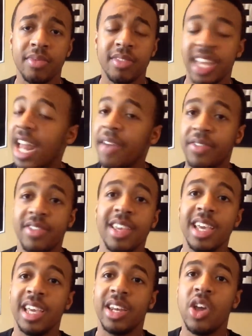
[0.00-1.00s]
that I've
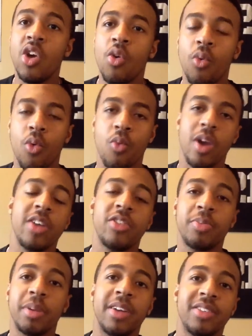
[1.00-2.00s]
seen where Raiders
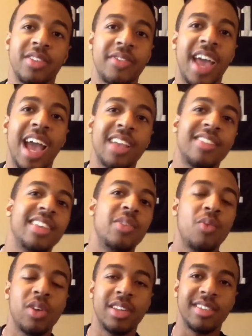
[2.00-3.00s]
players have actually
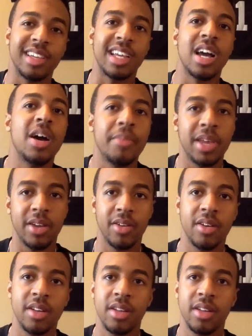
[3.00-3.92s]
wanted to come here